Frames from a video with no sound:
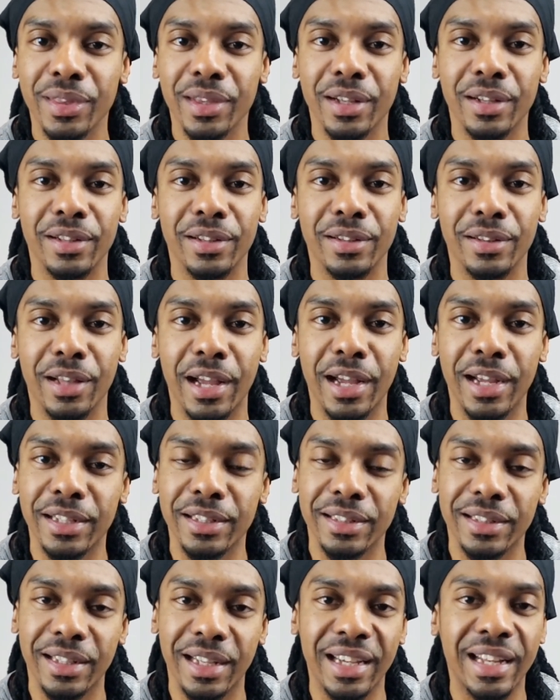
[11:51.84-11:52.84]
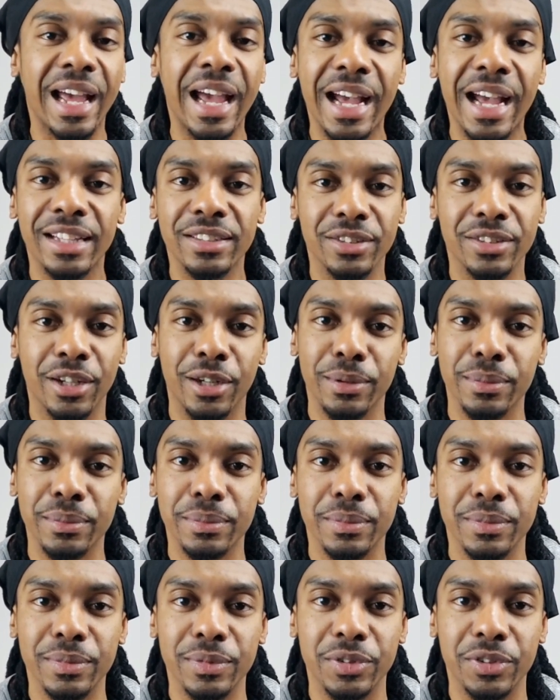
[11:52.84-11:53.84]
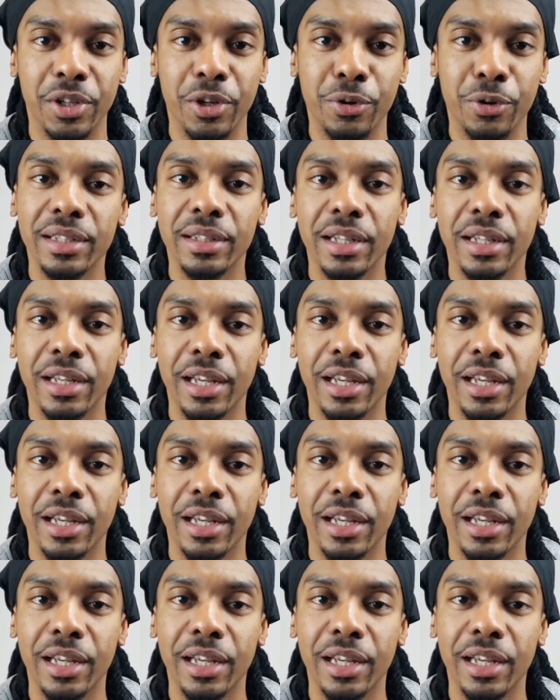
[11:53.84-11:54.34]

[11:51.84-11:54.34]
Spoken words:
like it adds up. So